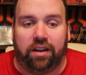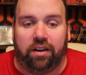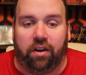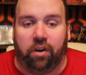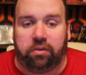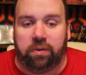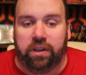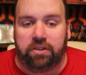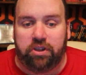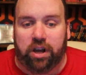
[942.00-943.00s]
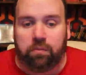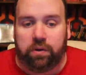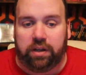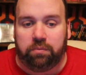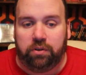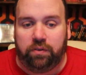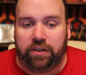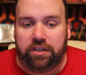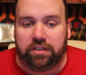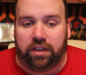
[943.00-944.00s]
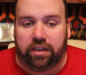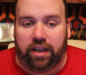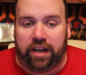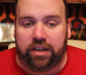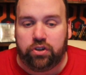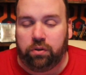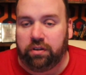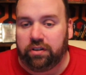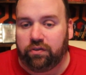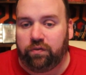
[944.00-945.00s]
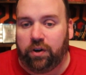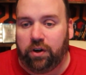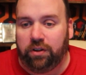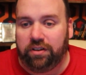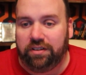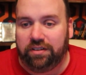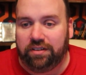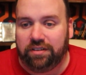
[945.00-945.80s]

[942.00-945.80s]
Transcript: all three of the John Wick movies and Angel Has Fallen.